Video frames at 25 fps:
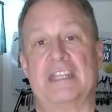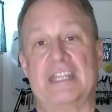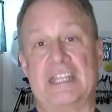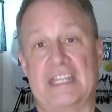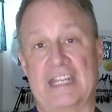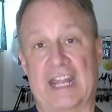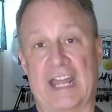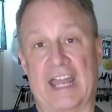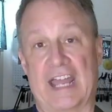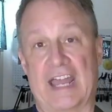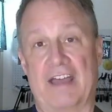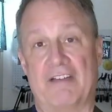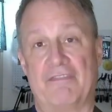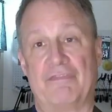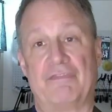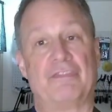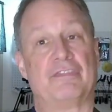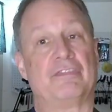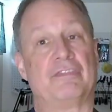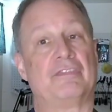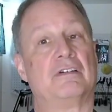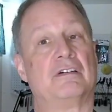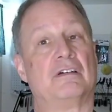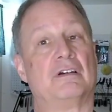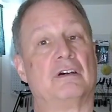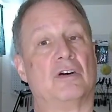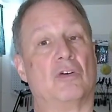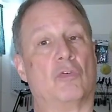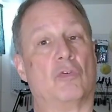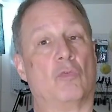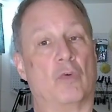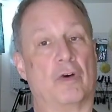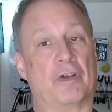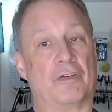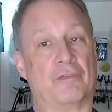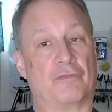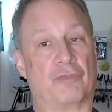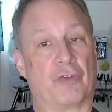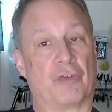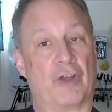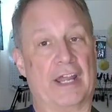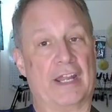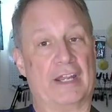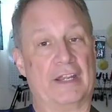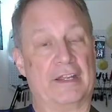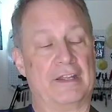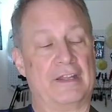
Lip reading: E to F, one fret.